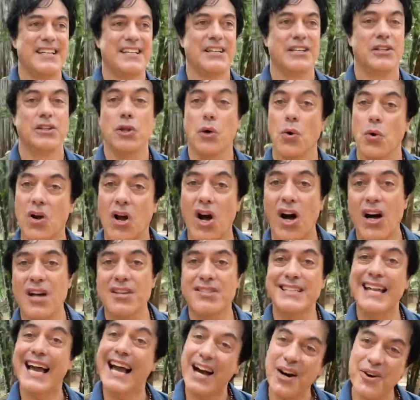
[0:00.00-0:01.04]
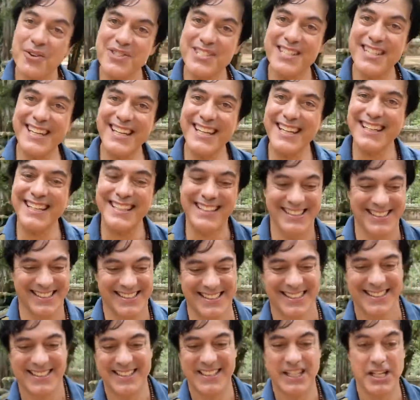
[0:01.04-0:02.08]
Low cost housing,
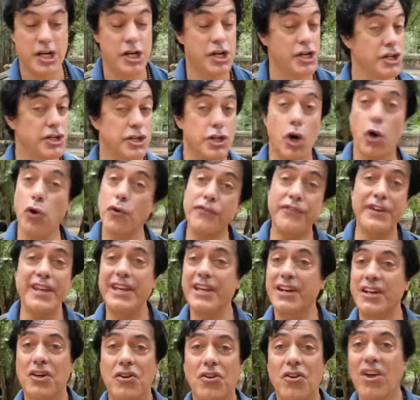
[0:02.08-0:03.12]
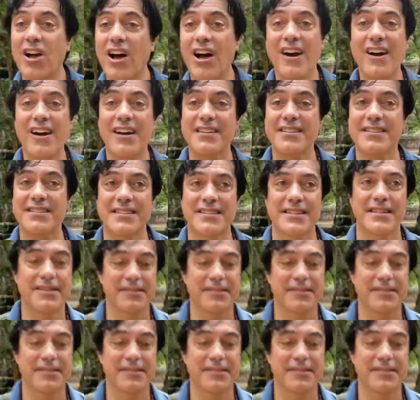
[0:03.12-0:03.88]
no vehicle cost.